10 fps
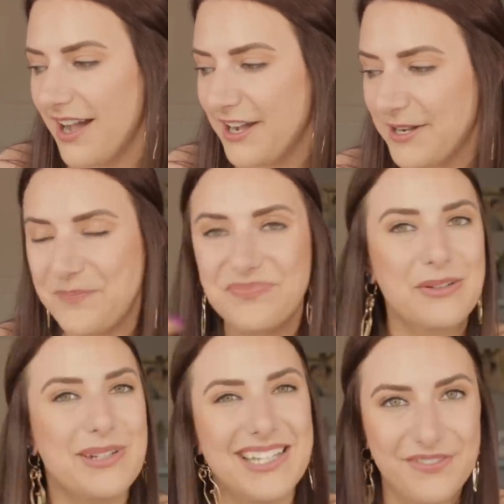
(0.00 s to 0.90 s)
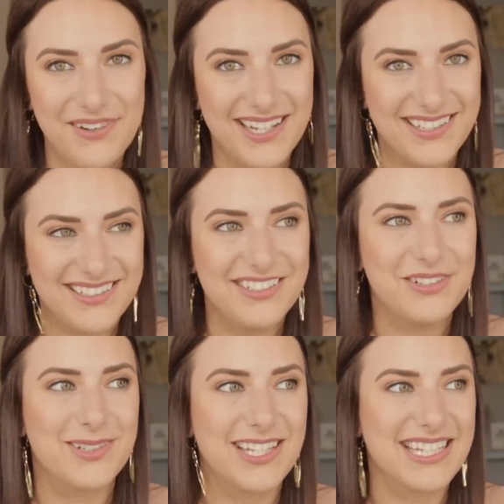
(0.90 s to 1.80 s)
um, we need to find, you
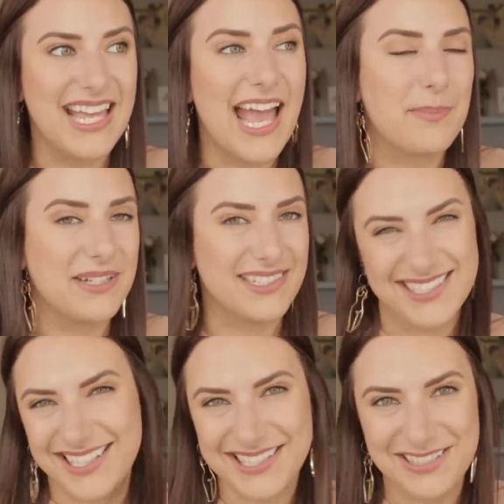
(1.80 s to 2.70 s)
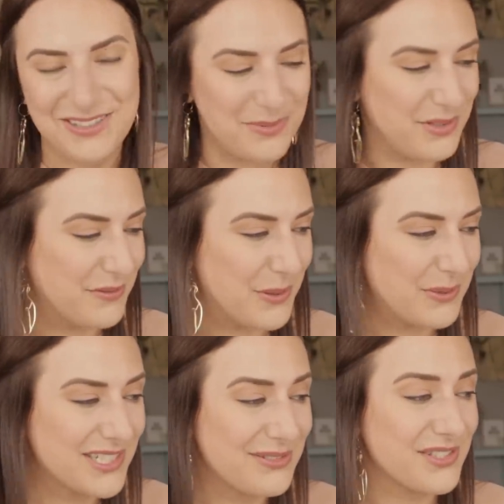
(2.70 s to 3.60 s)
know, like the happiness to continue to move
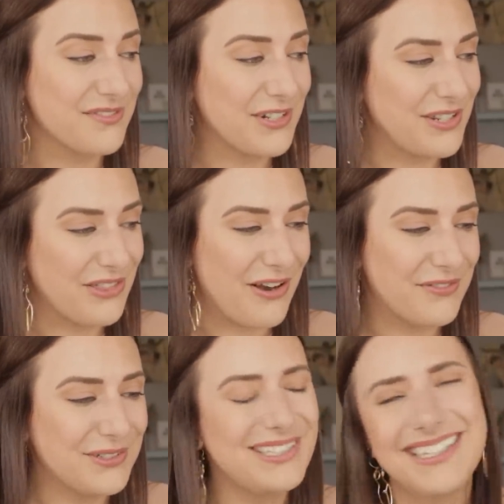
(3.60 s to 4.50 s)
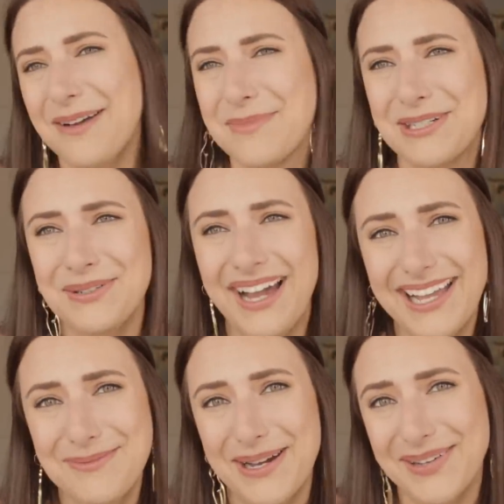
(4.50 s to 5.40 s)
forward. So it's very thoughtful. I'm gonna
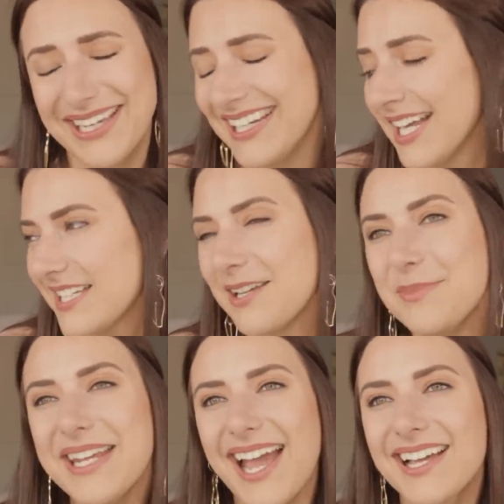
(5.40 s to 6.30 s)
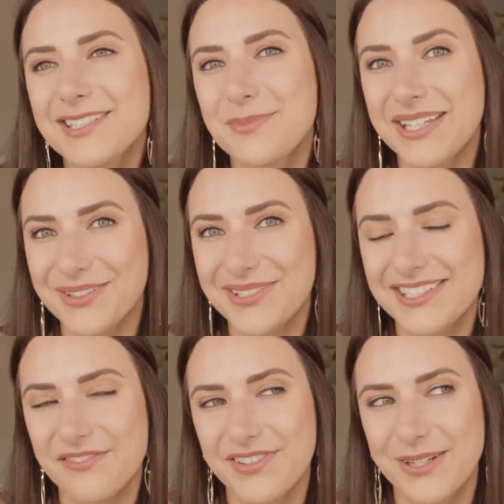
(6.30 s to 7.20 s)
cry about it. Somebody asked me in a
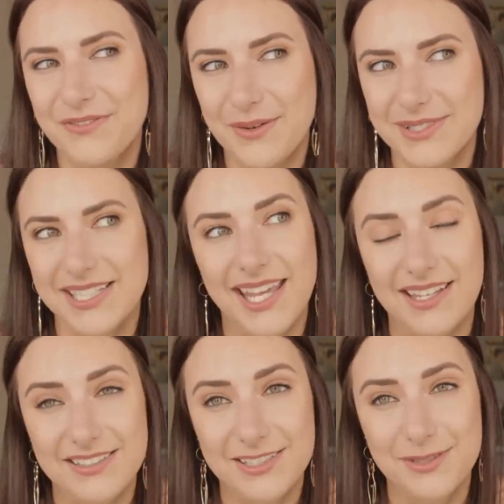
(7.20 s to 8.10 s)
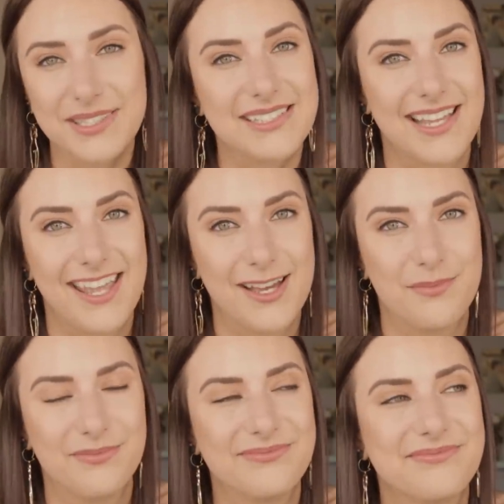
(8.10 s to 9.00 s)
recent video if I was a cancer because I
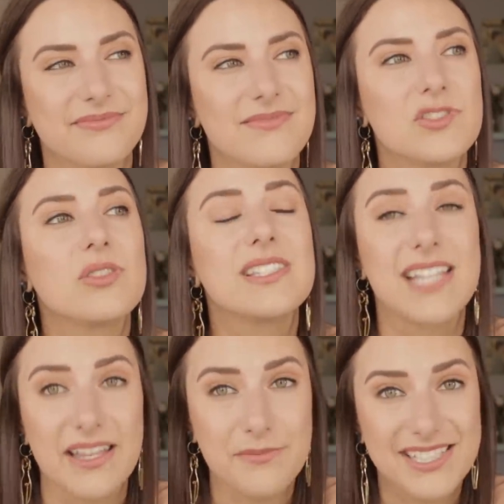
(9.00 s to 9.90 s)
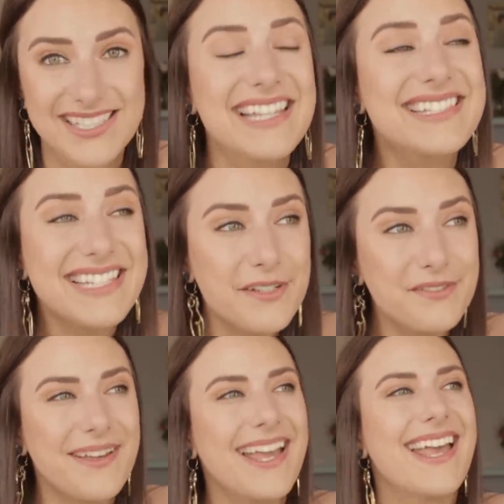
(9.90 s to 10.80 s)
am so sen
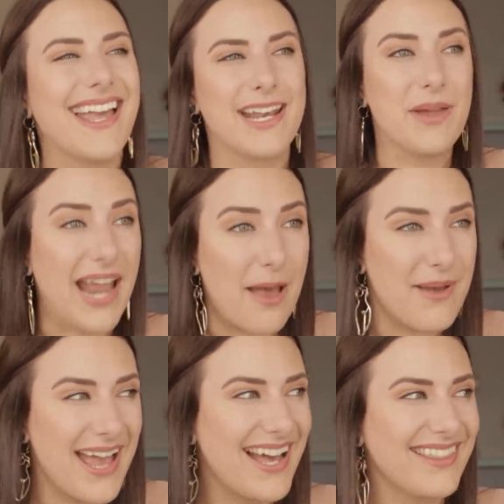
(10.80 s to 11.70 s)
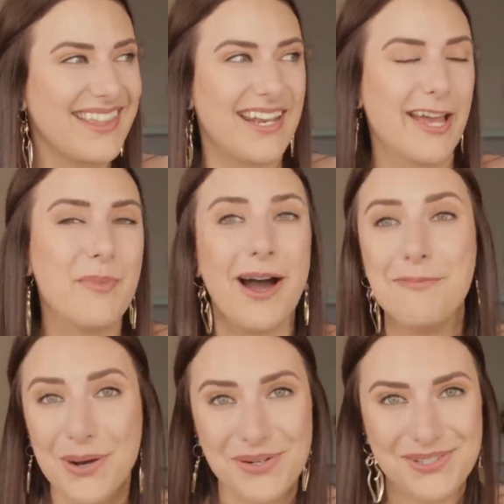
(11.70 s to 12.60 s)
sensitive and I'm an empath and I'm
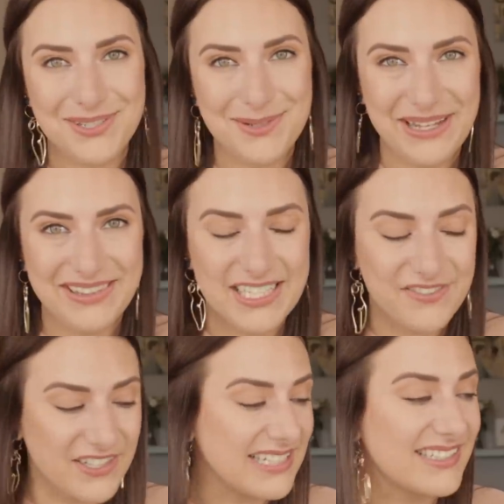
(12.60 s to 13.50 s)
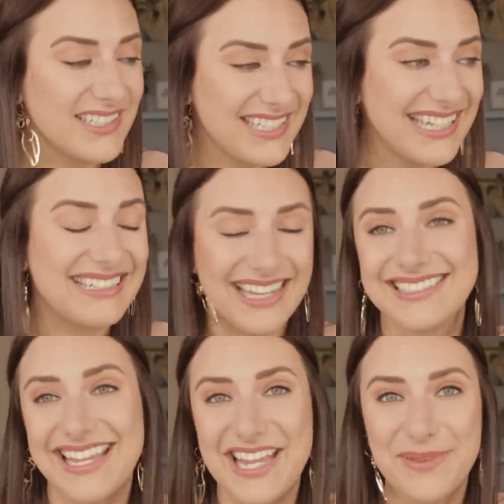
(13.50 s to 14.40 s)
emotional about things very easily and
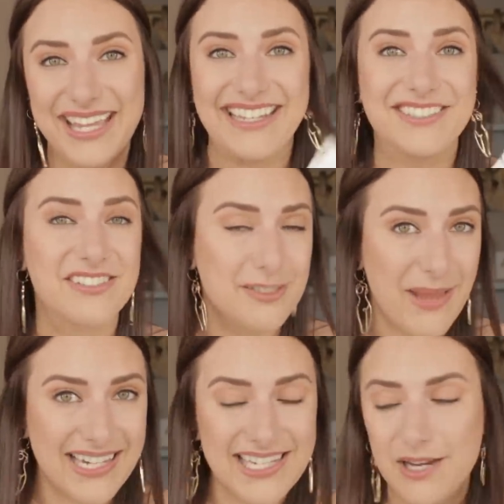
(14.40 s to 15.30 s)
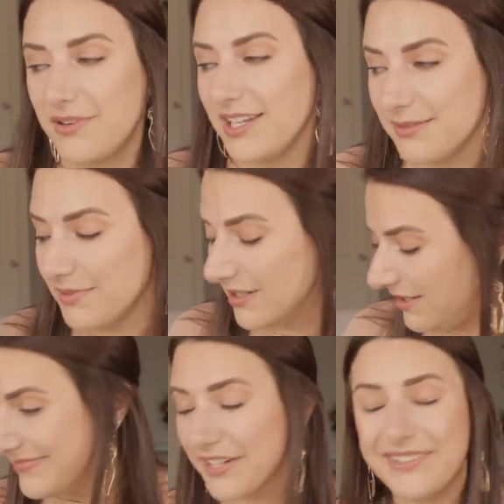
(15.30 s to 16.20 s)
yes I am a cancer smack dab right in the
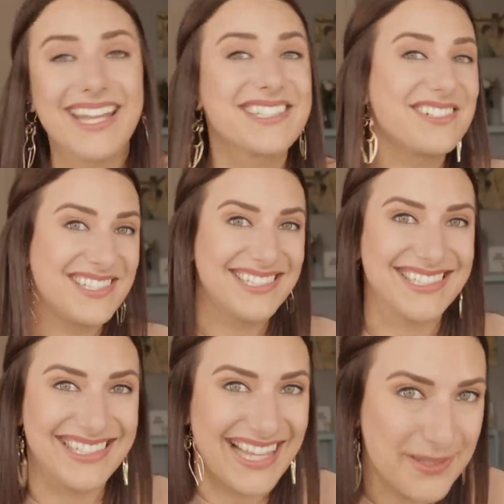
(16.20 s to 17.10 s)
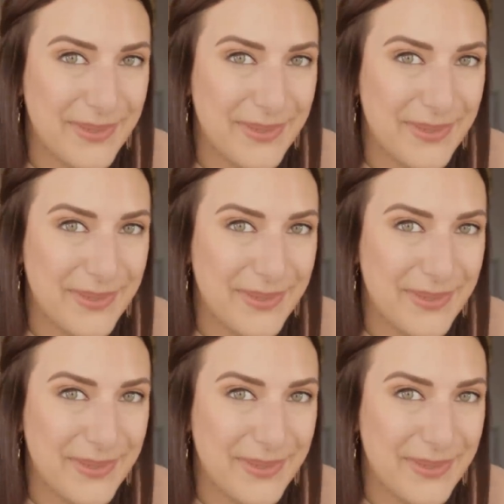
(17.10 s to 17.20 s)
middle of cancer season that's